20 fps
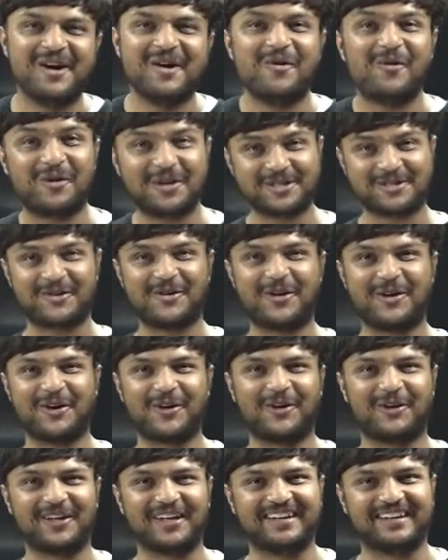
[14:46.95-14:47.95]
what is going
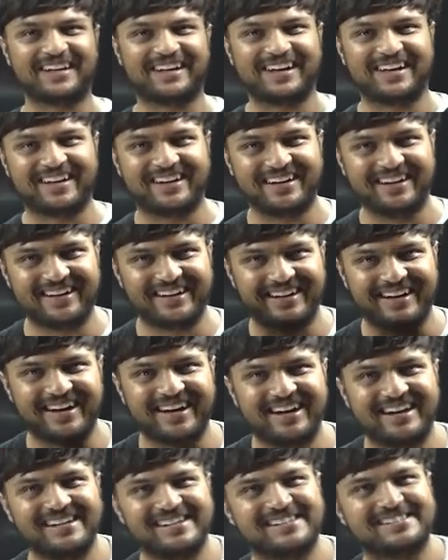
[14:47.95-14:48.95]
on in the current
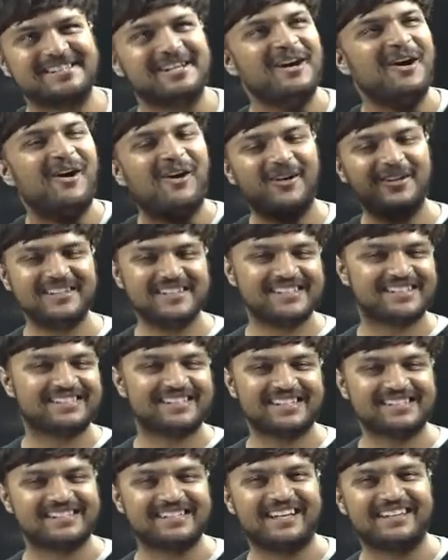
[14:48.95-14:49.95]
trends, all these
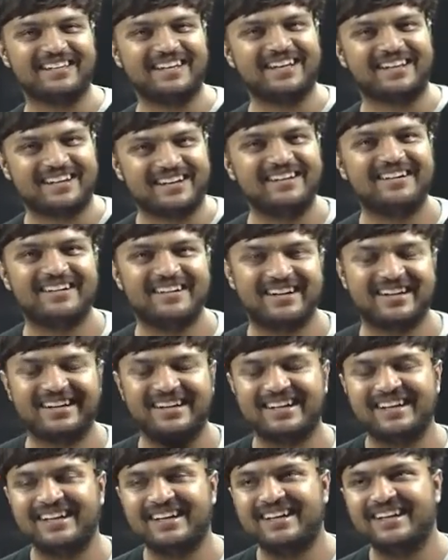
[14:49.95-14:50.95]
things are there, right?